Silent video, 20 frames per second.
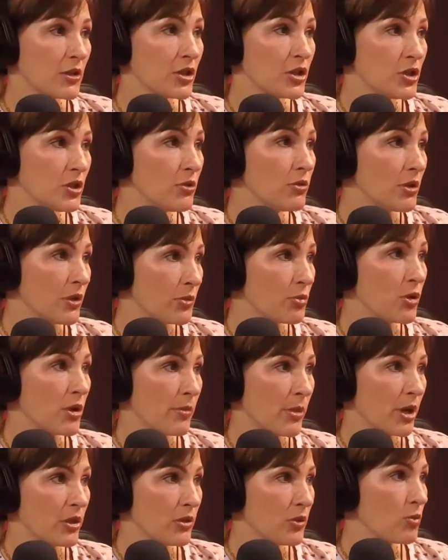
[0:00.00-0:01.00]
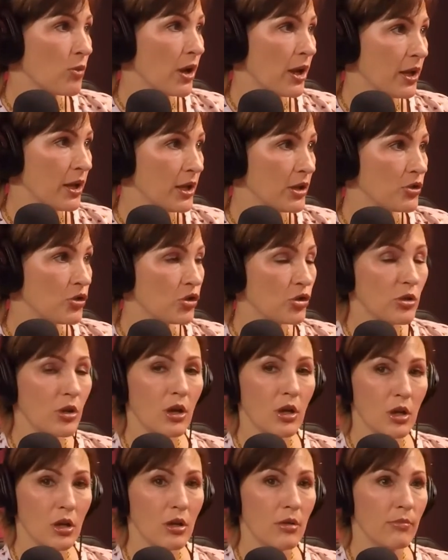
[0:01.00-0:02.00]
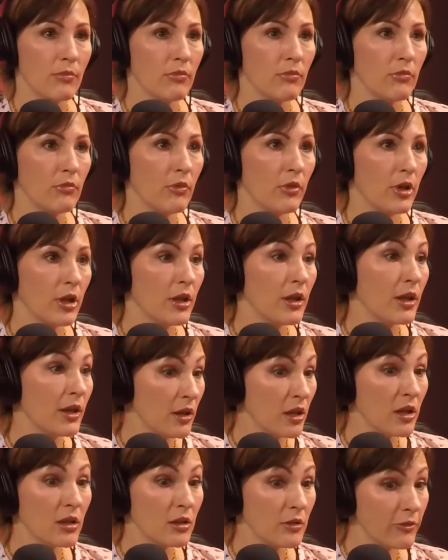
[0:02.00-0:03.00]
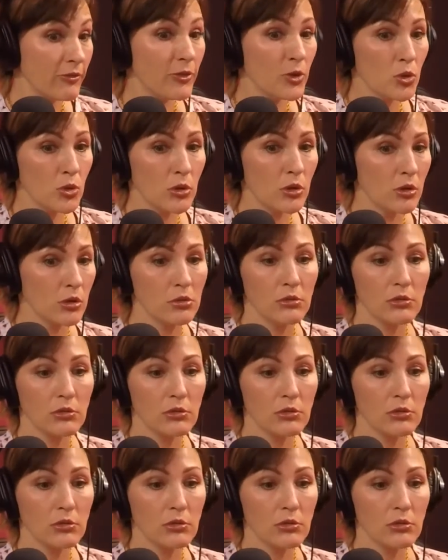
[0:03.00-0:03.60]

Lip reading: the 2 to 3 month range, and in a full